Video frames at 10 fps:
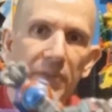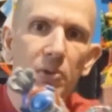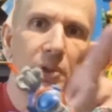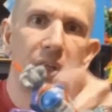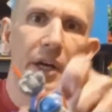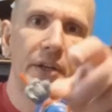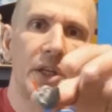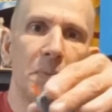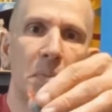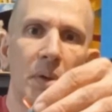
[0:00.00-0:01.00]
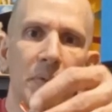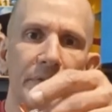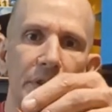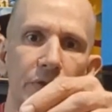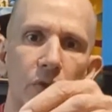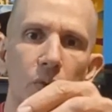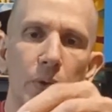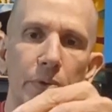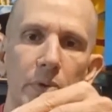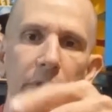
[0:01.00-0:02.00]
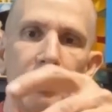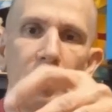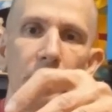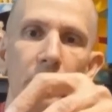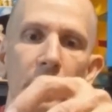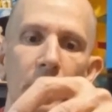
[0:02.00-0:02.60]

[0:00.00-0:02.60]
I've already got him. I probably have like 2 or 3 of him